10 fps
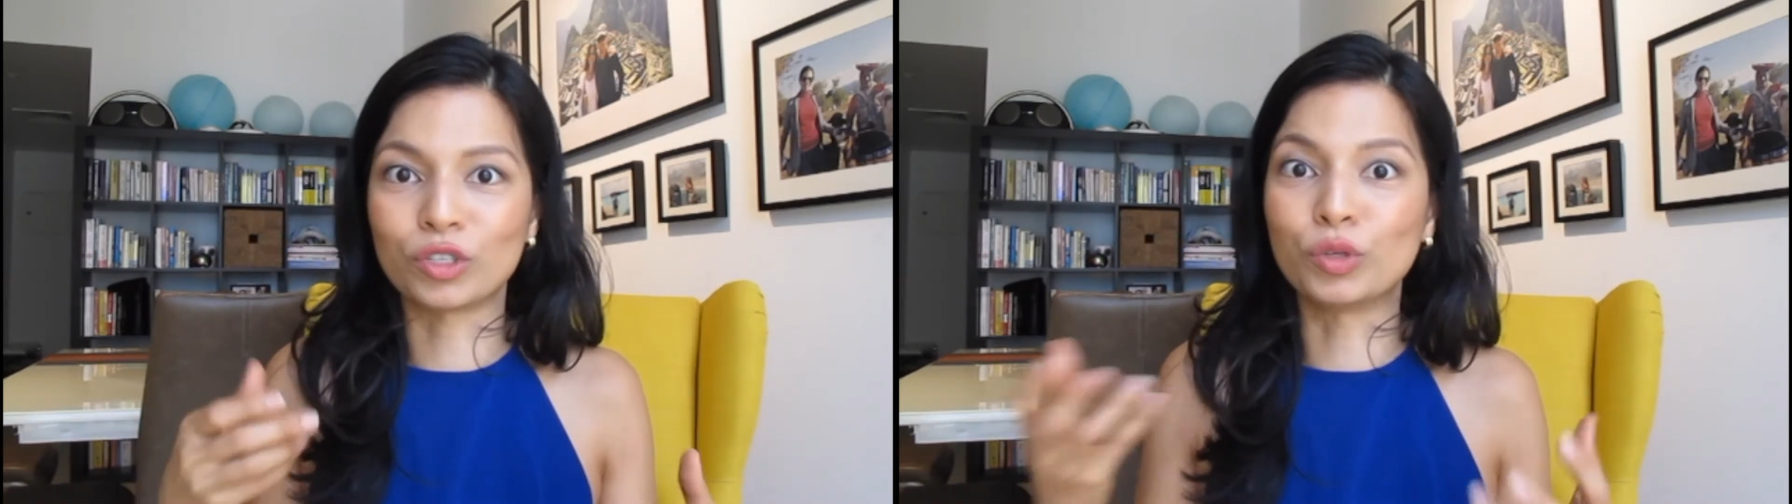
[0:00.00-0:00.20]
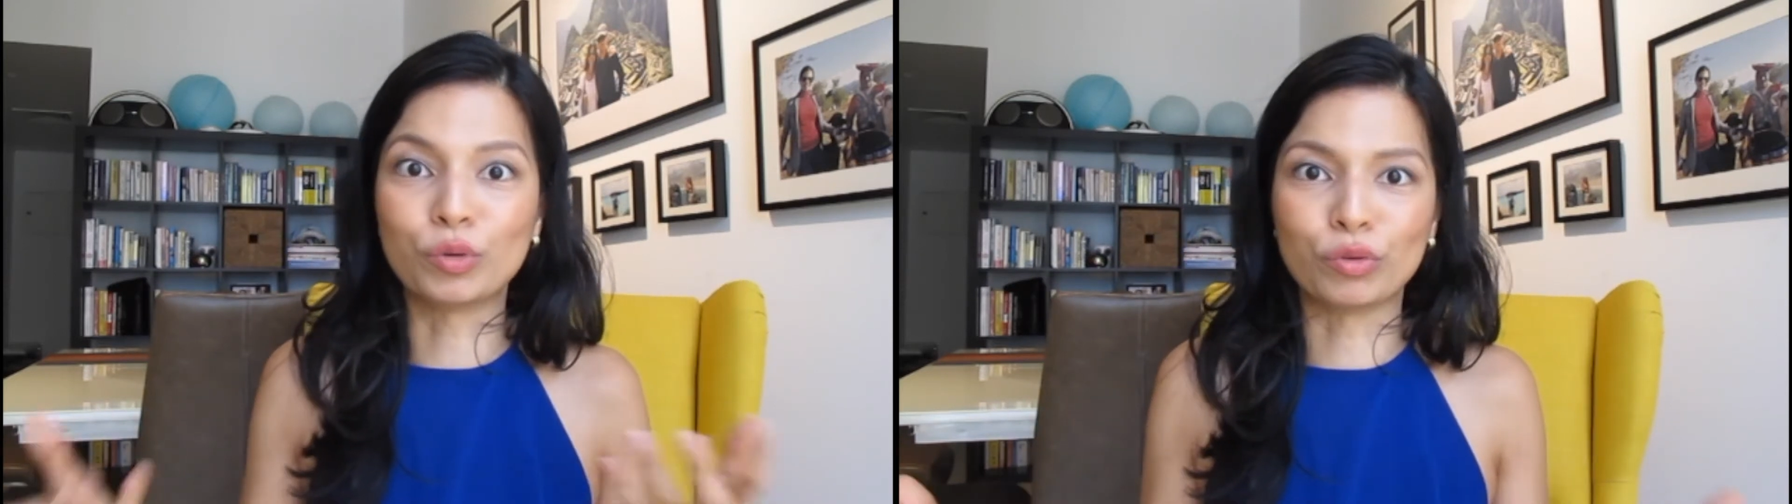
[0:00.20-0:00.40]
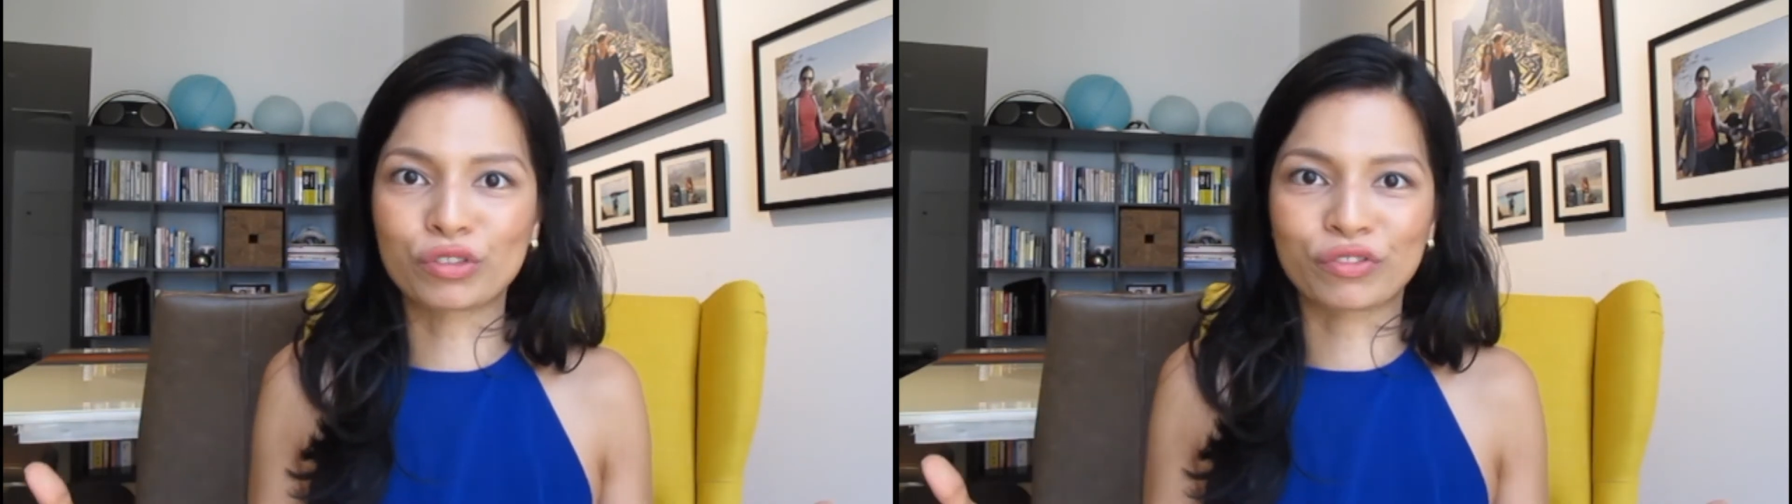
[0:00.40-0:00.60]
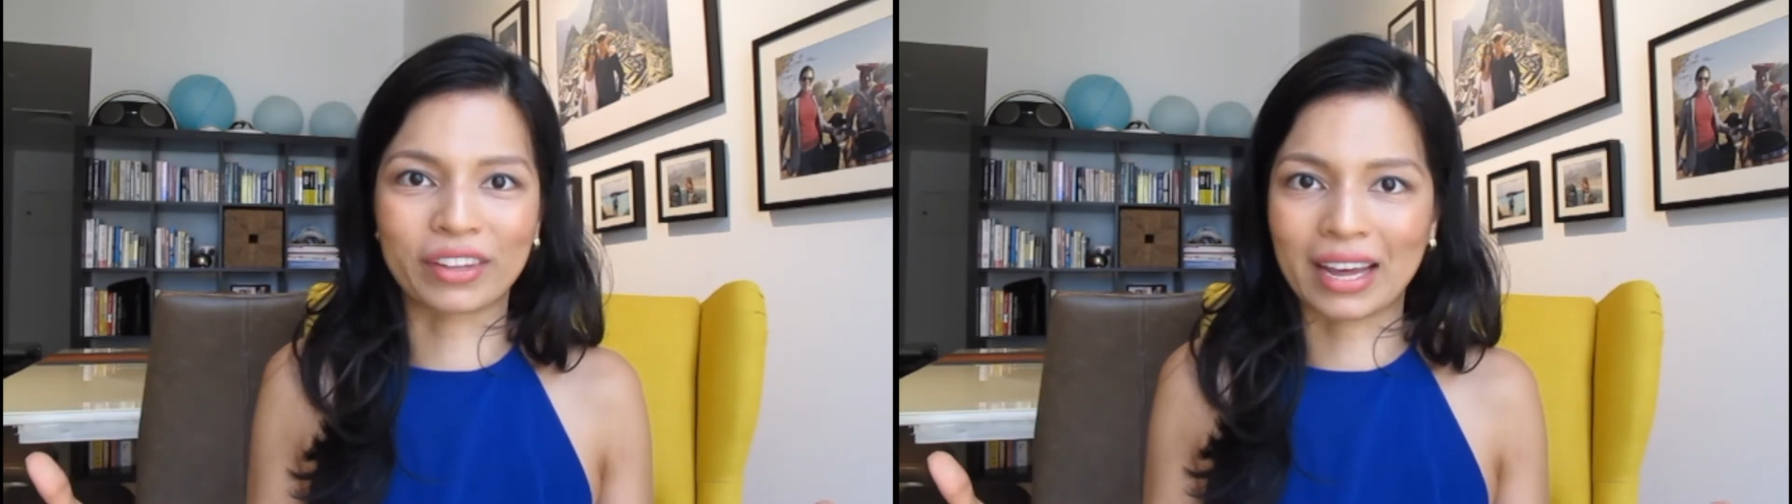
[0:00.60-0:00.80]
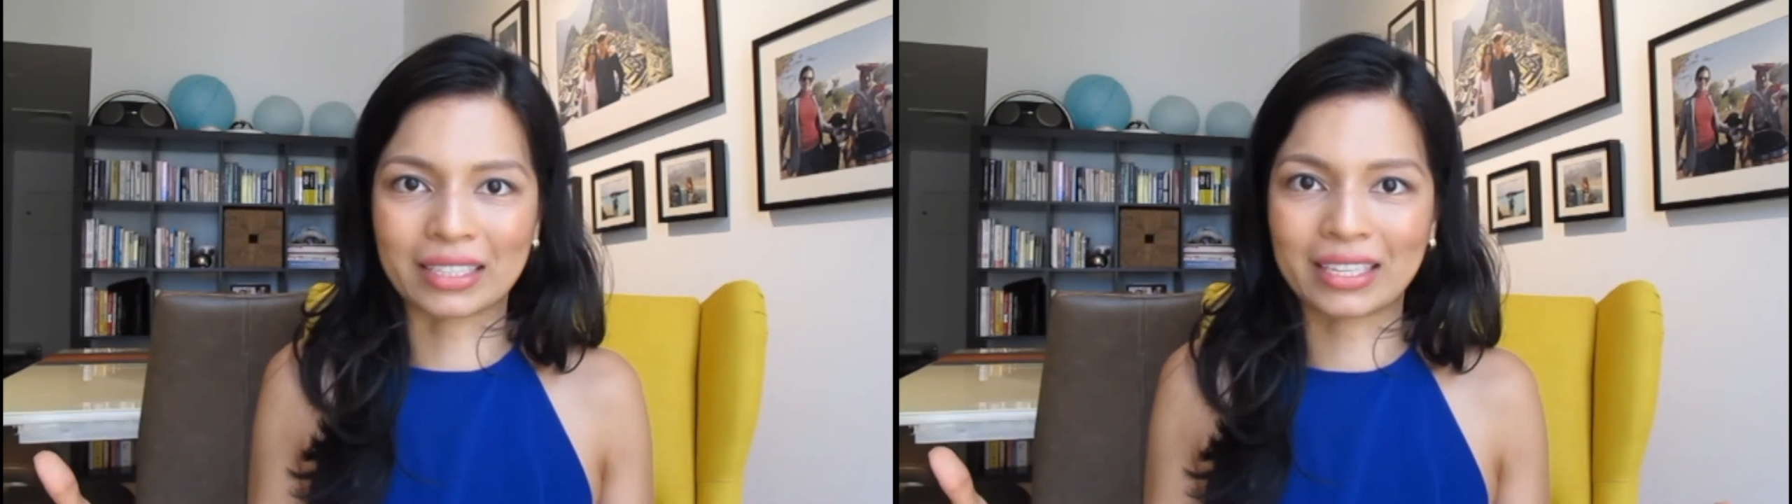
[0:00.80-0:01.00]
use for
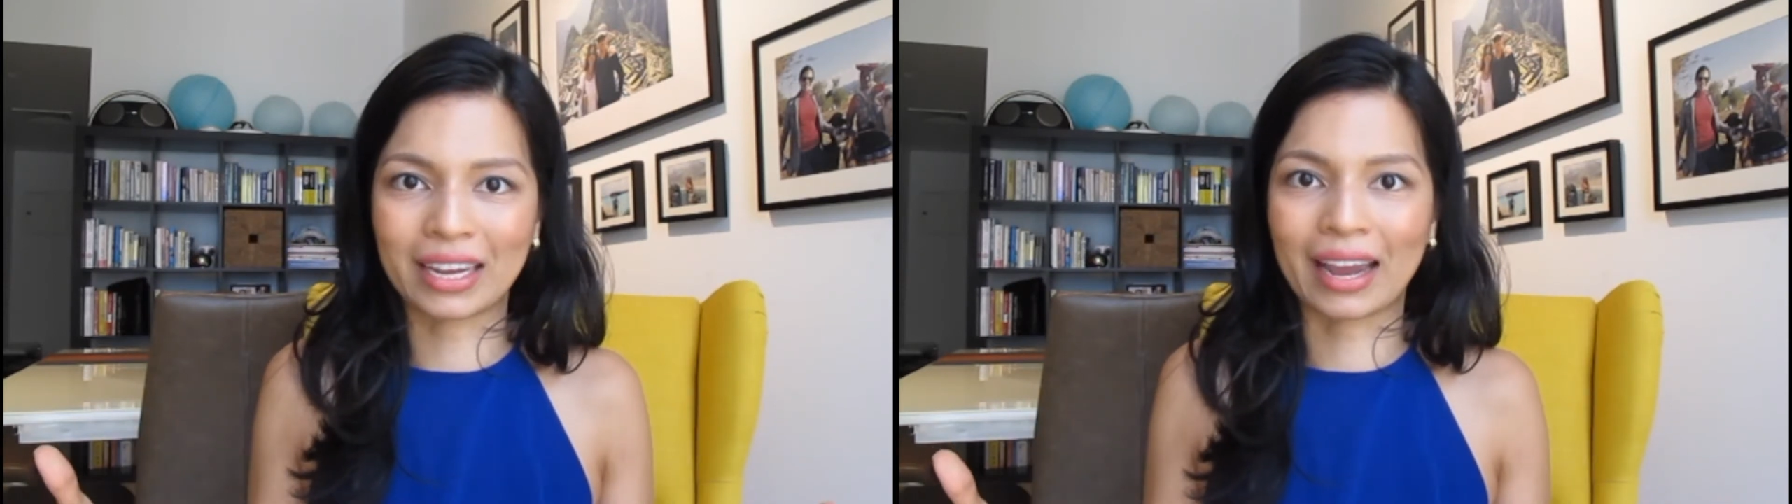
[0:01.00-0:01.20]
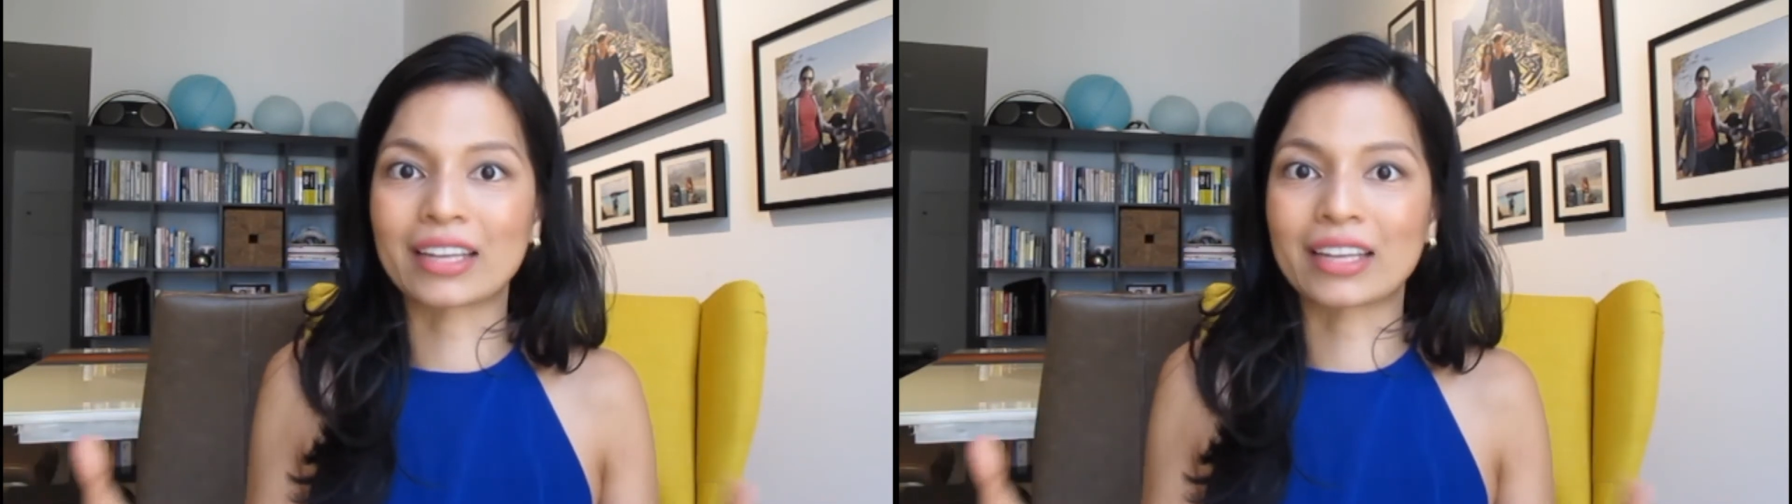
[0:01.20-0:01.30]
that day.